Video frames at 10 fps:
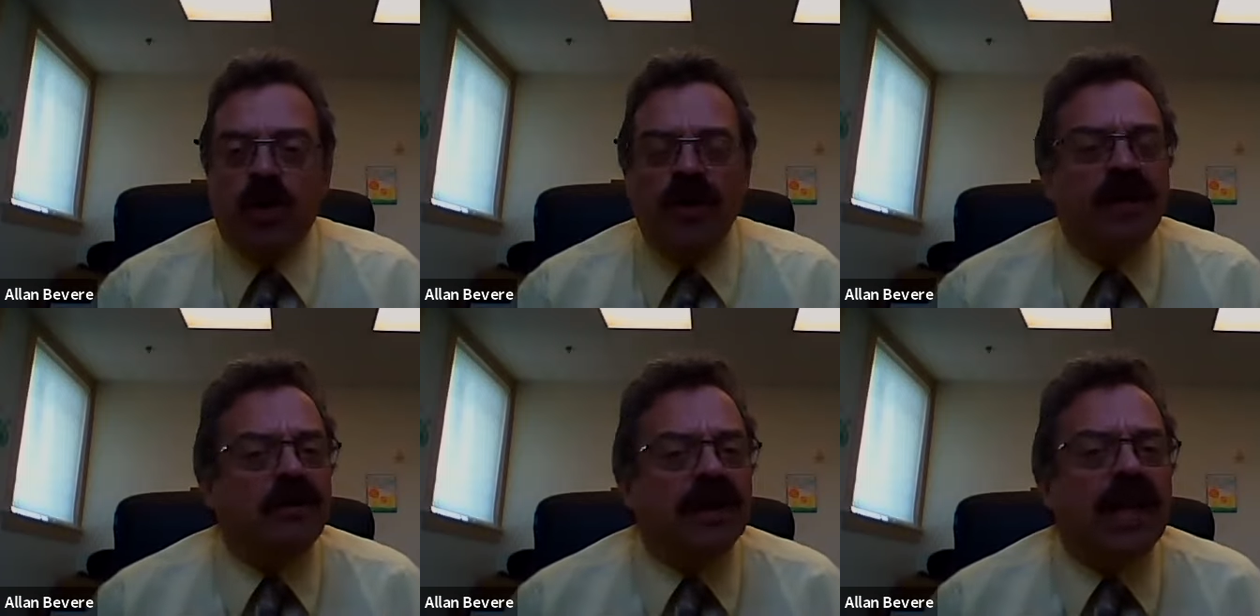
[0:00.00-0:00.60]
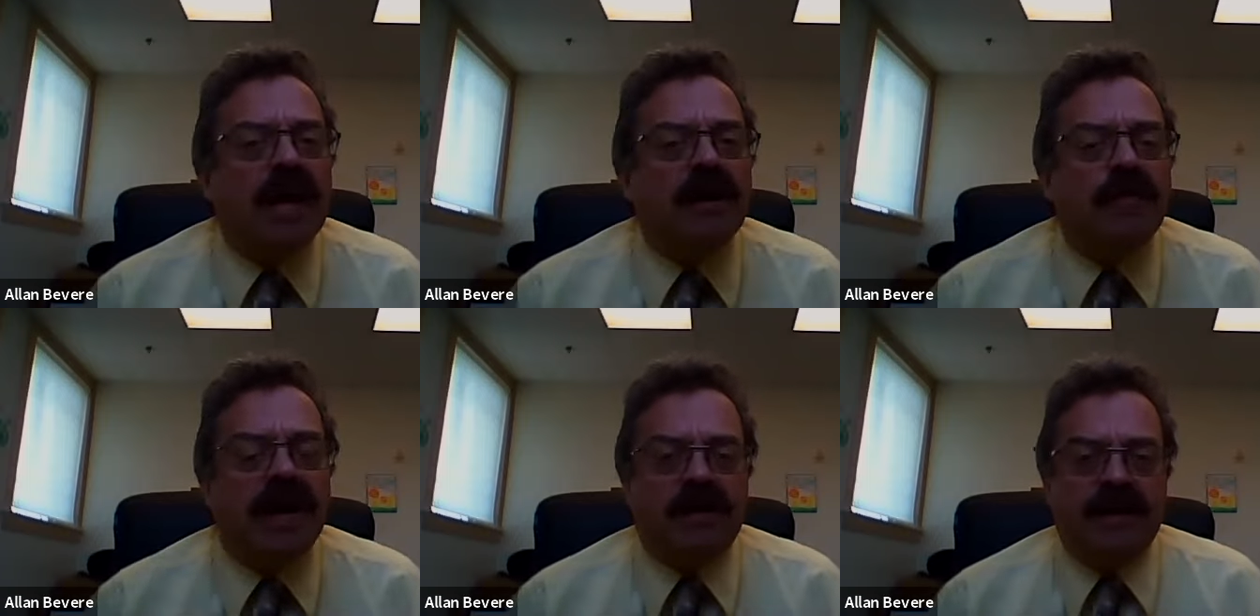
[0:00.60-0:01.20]
We don't hear a lot
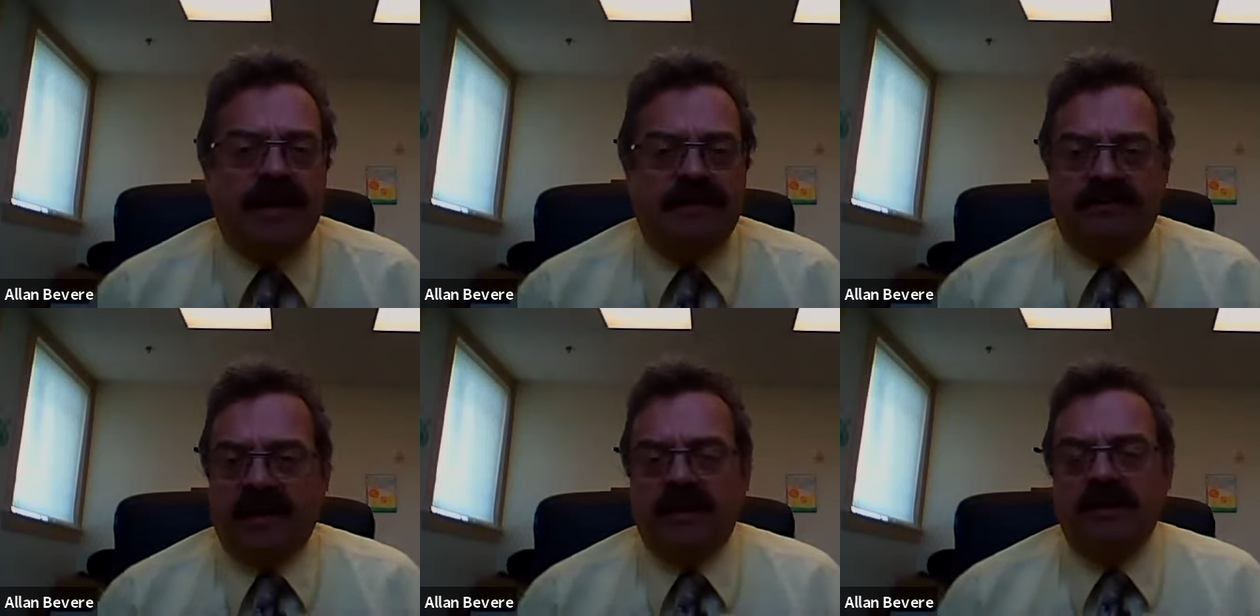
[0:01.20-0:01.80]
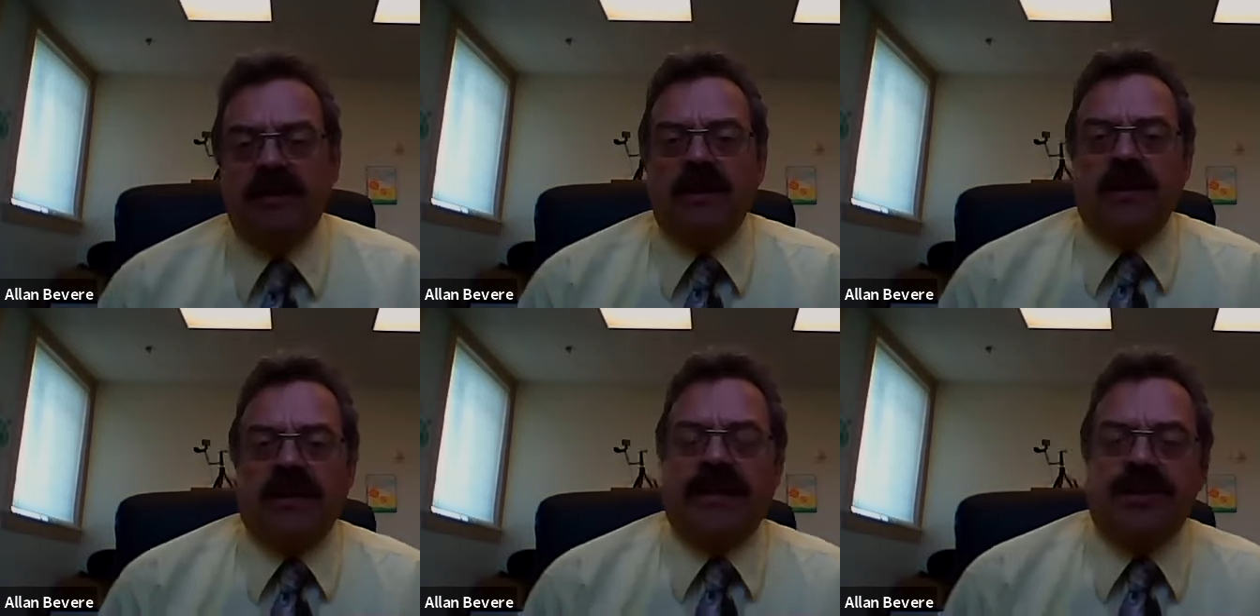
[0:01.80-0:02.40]
about a navy
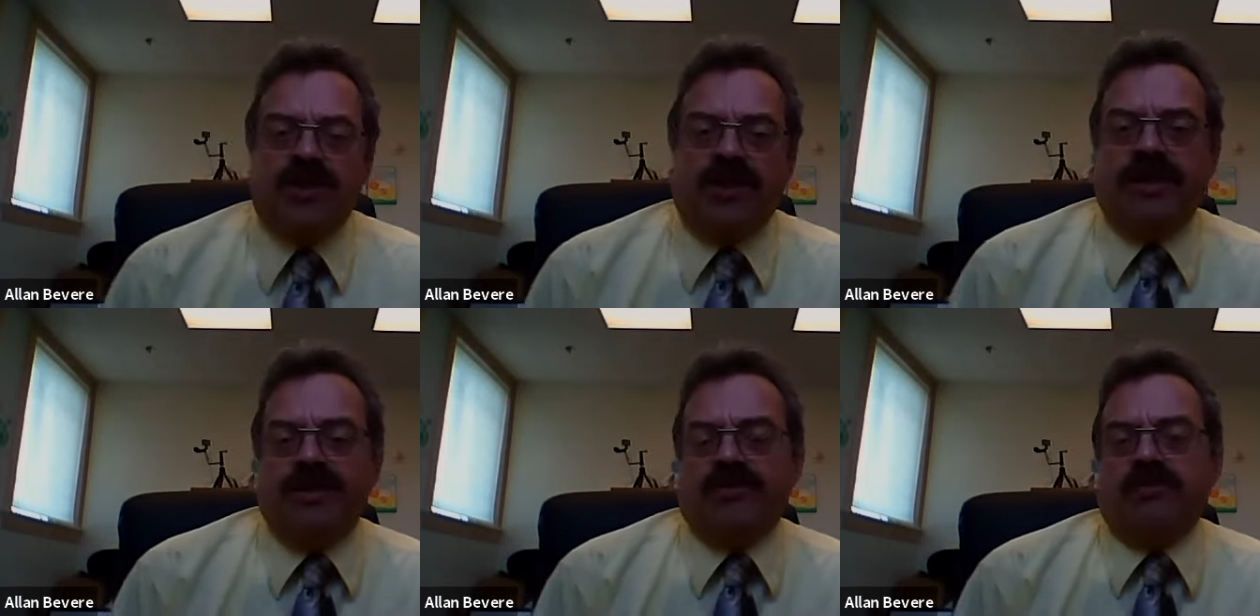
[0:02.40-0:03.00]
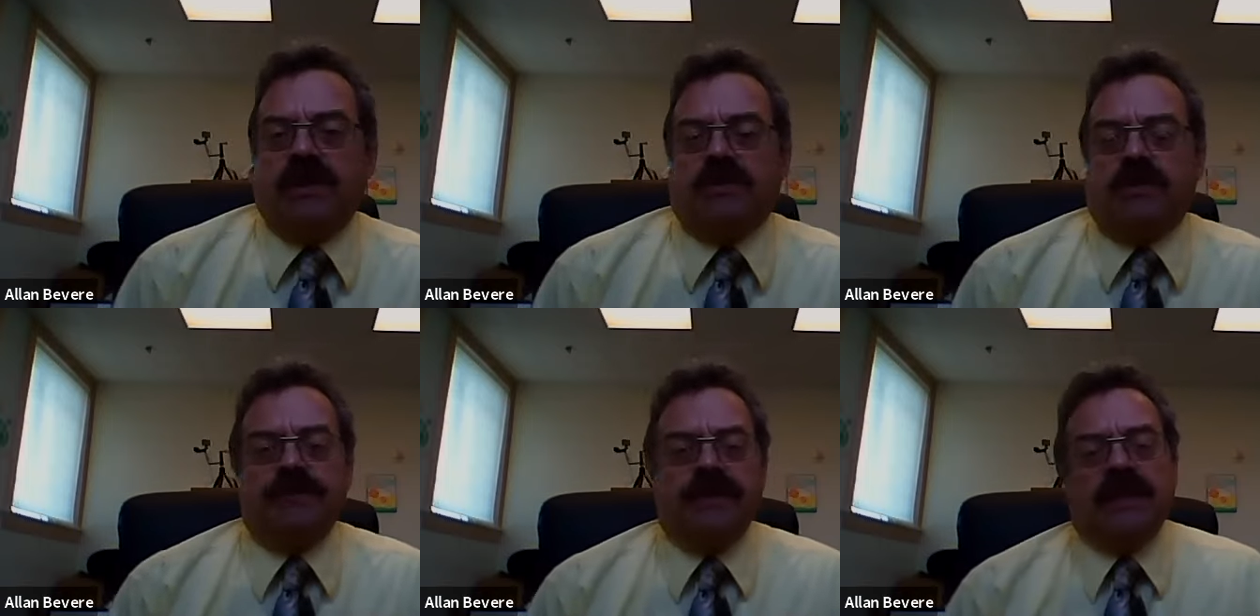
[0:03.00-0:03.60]
in ancient
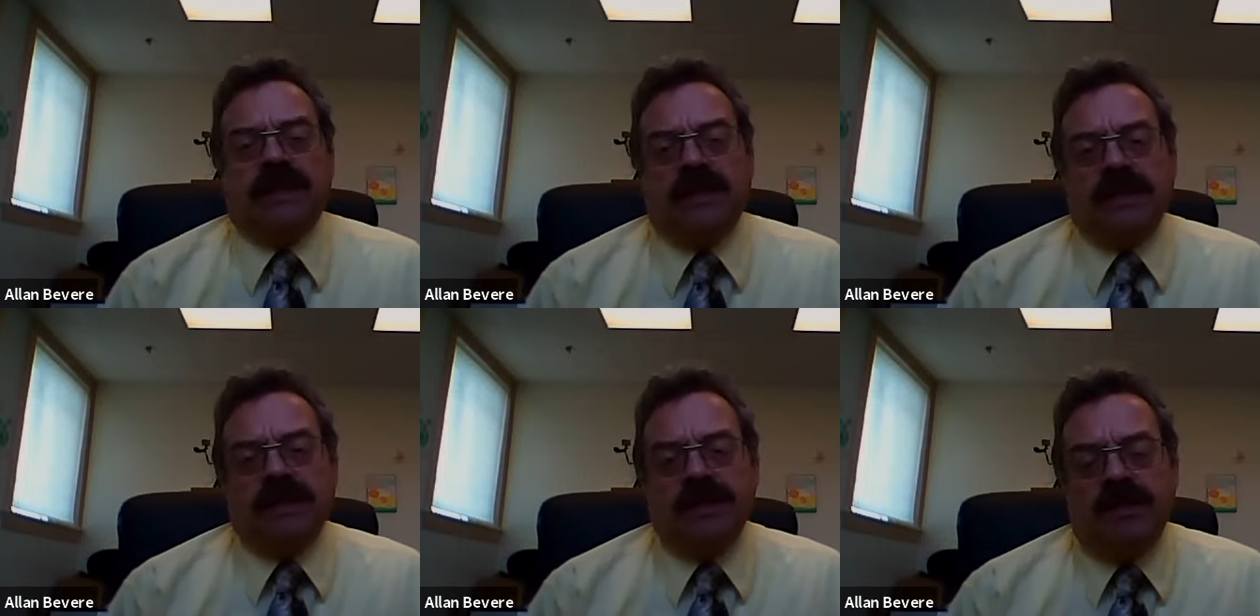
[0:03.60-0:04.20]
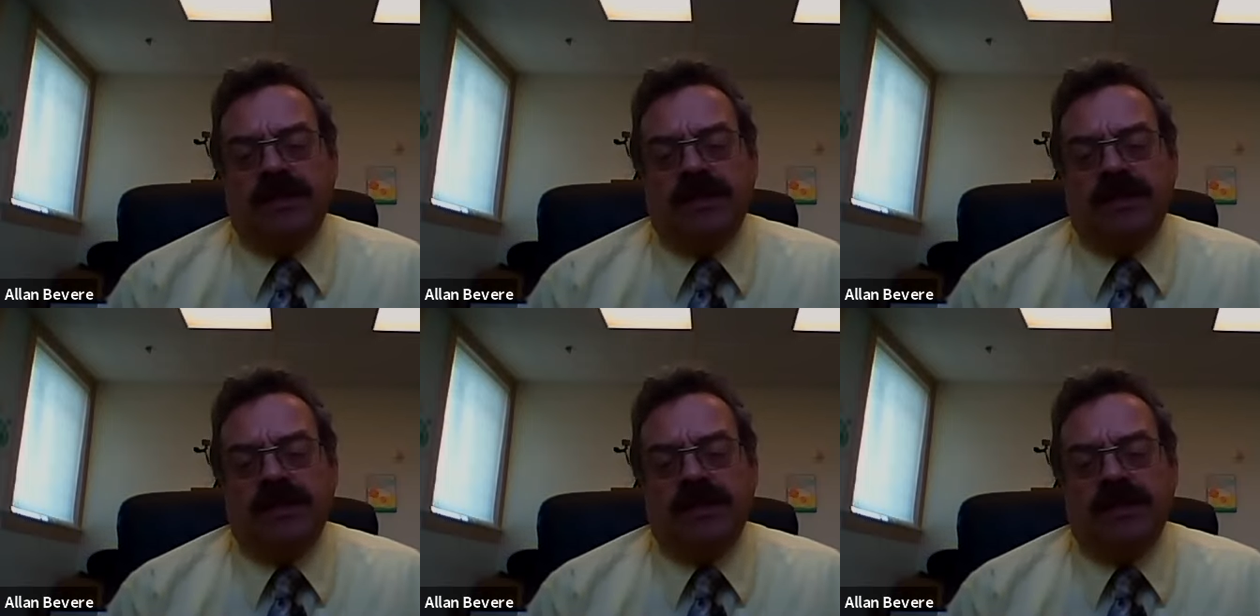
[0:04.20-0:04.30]
Israel.